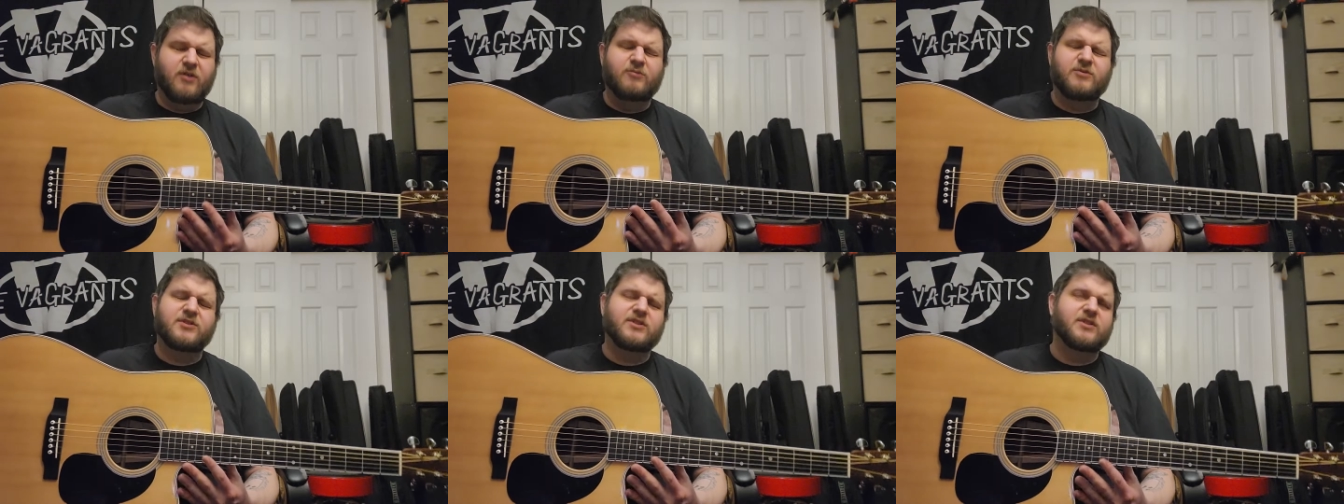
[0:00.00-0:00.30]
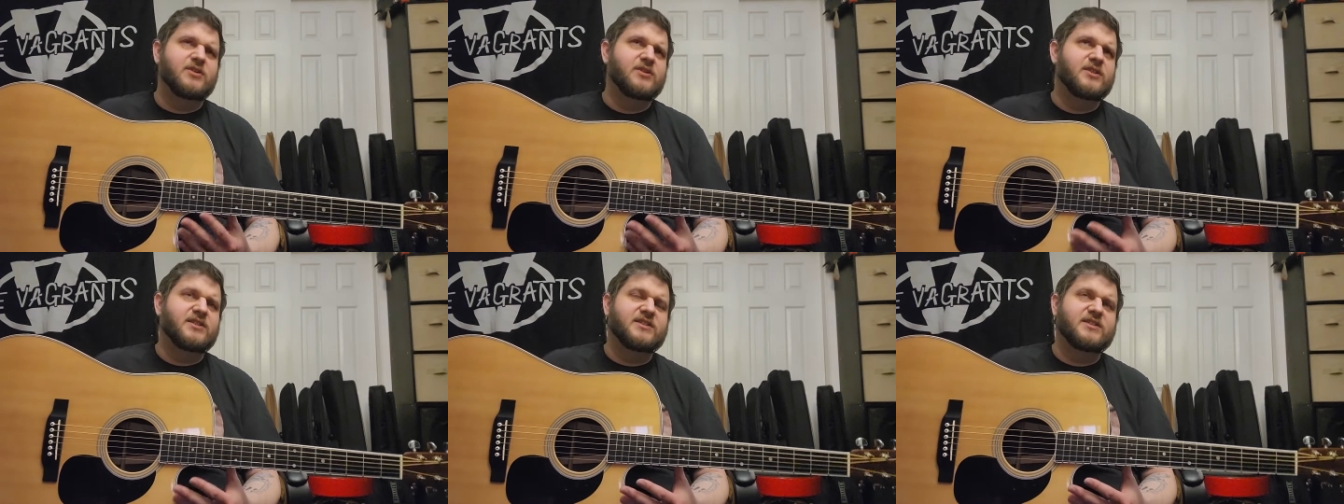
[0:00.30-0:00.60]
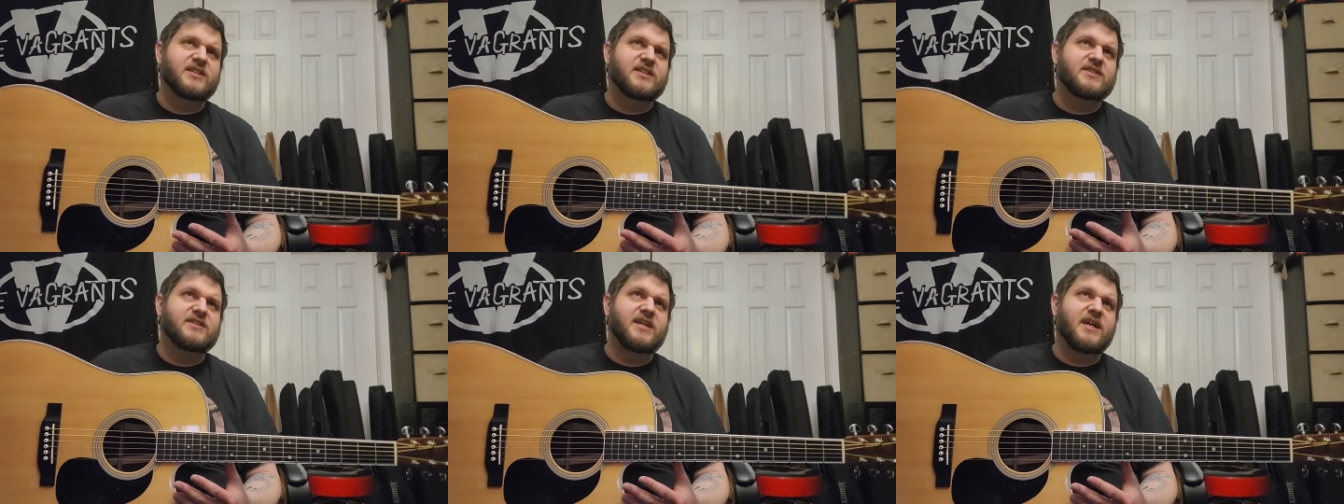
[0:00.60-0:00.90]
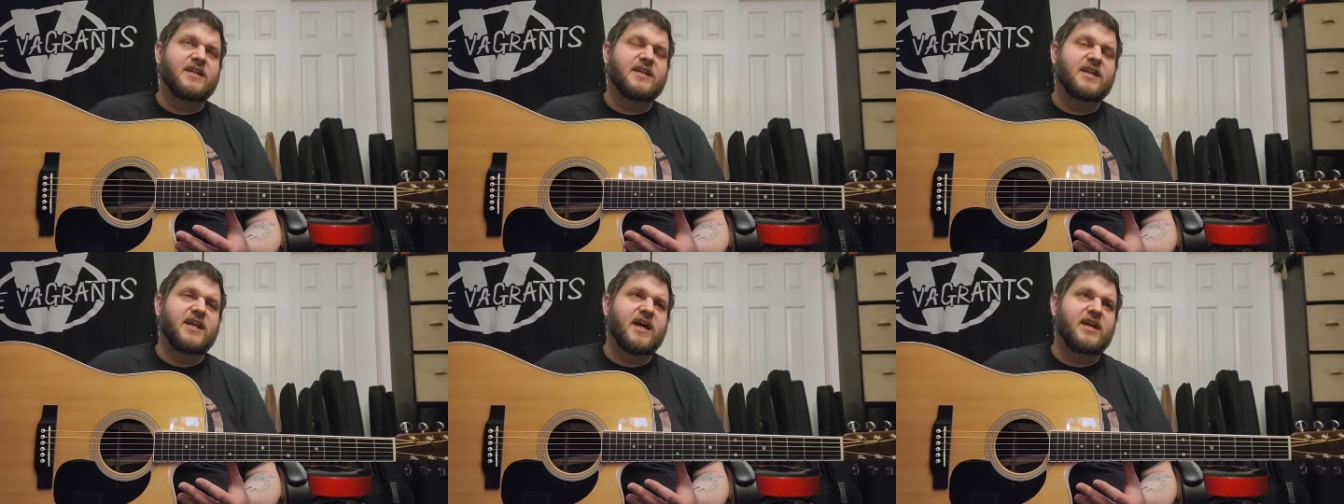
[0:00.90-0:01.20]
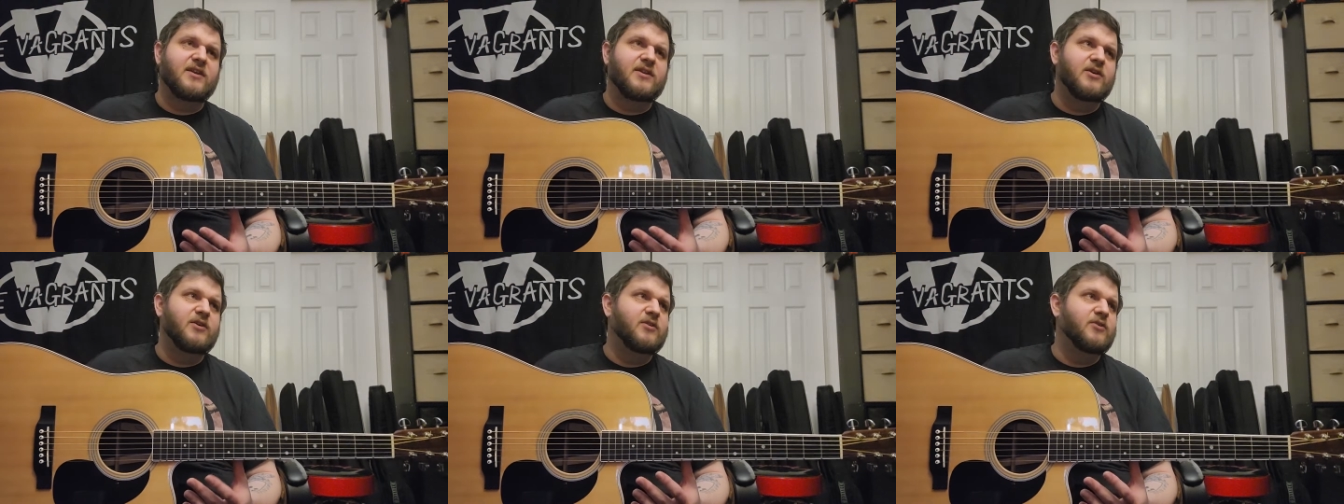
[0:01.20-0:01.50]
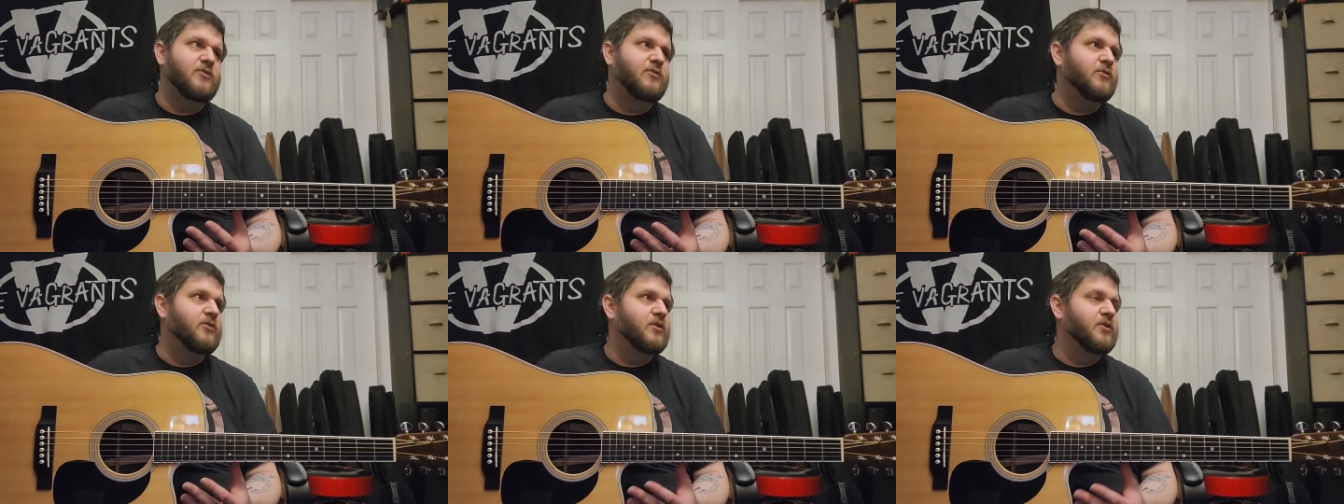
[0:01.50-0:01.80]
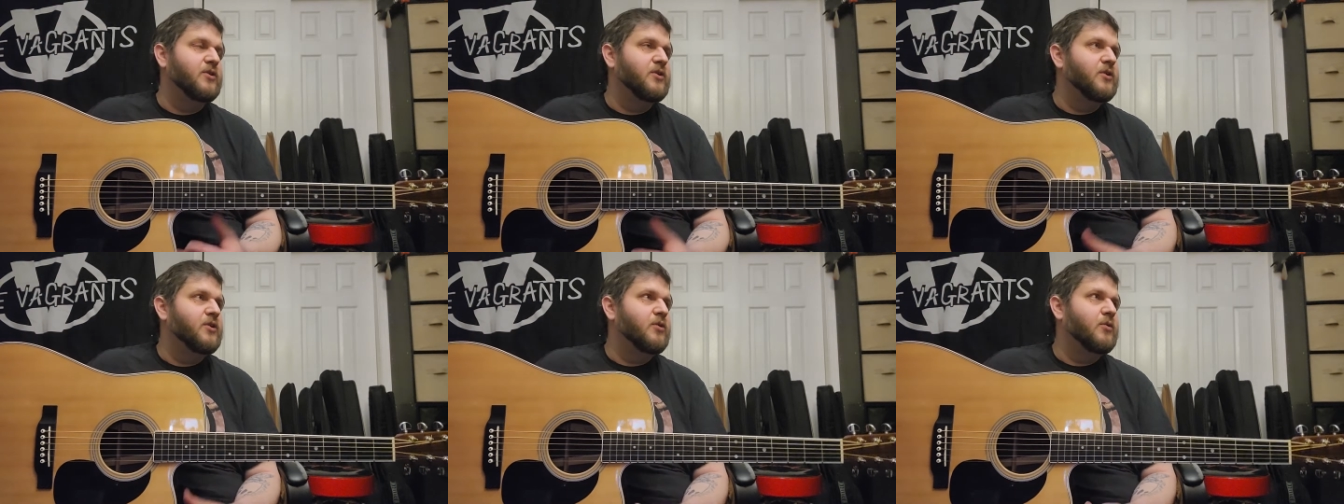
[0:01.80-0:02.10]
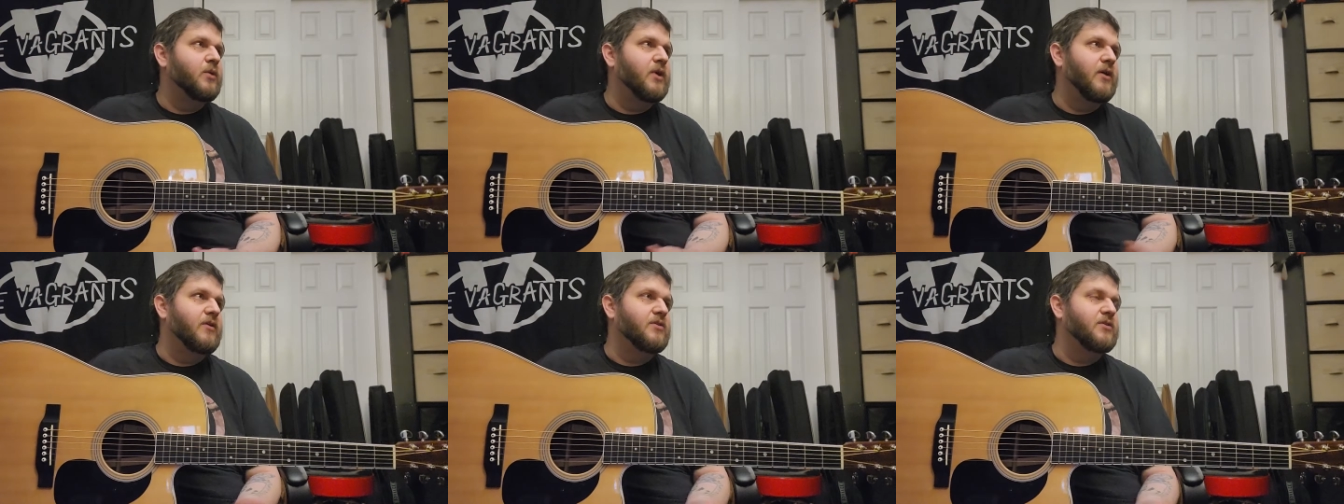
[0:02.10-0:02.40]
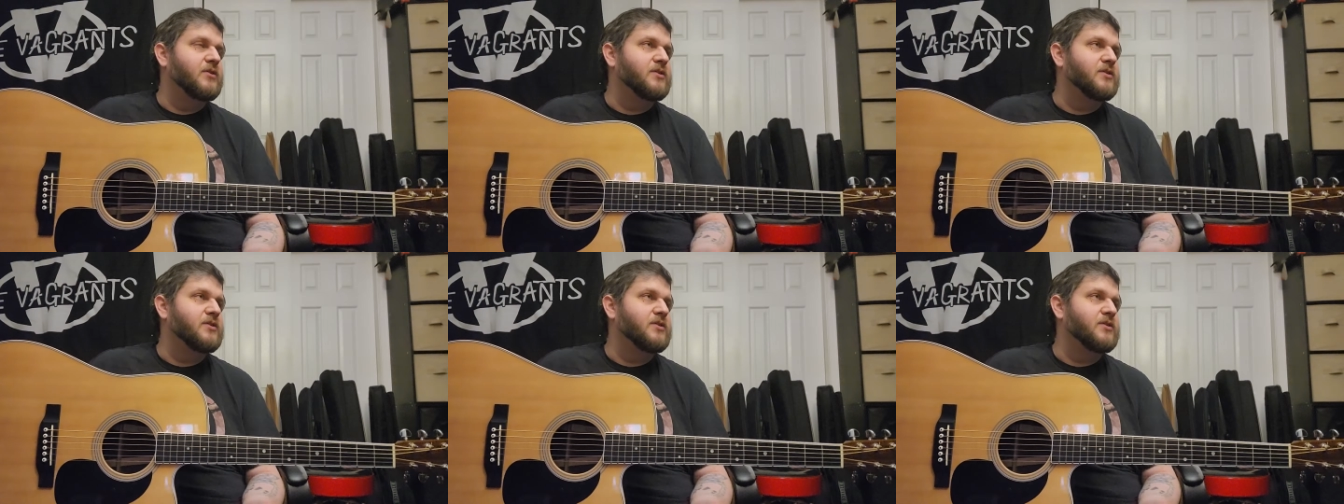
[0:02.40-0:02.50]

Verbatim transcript: It was $36.99 new, whatever,